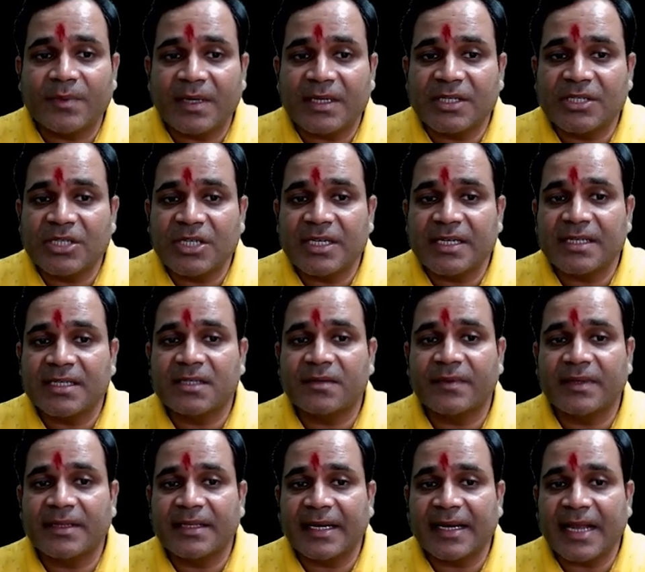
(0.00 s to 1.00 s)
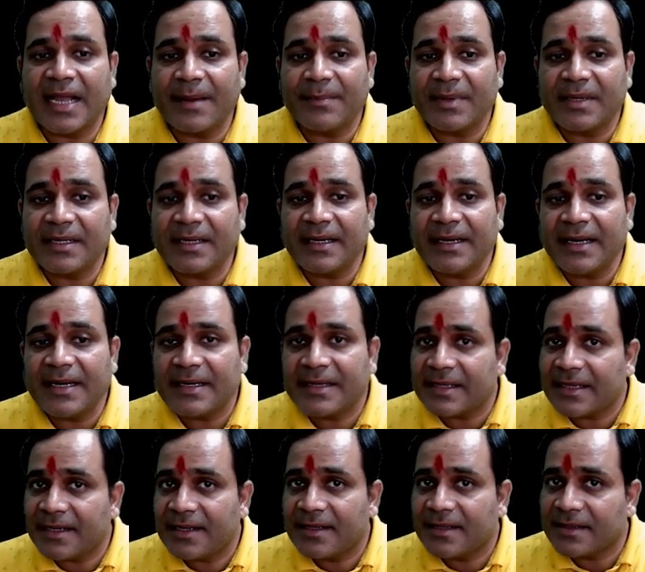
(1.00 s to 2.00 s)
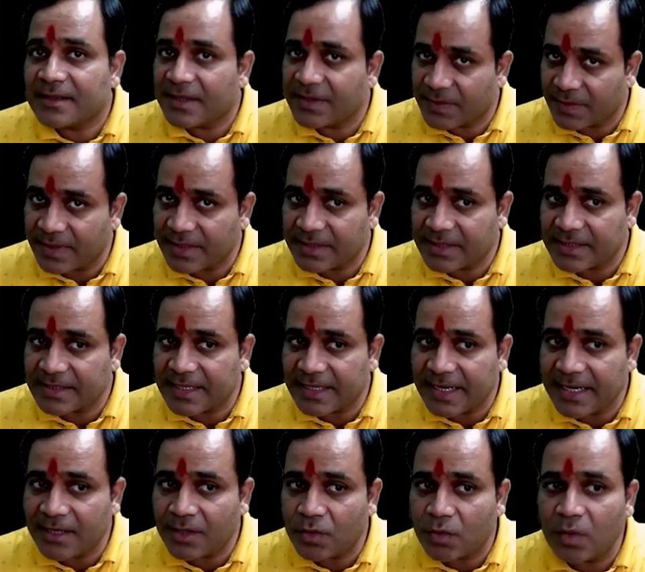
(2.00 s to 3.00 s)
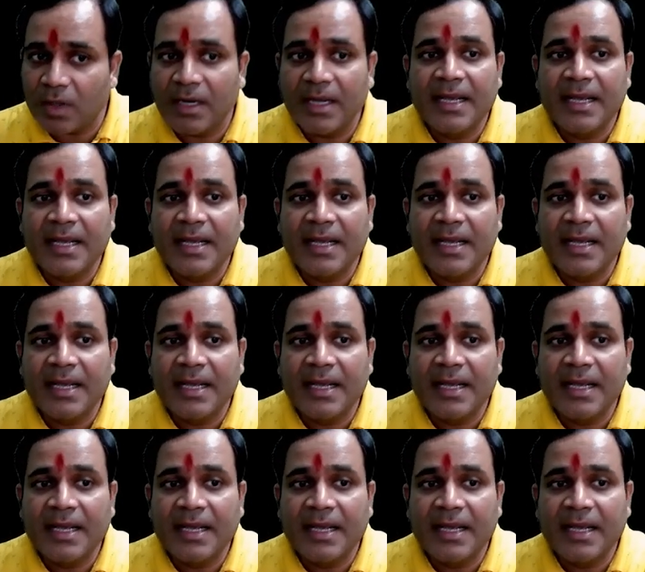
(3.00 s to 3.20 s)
Genus with the capital letter. This one is the second rule.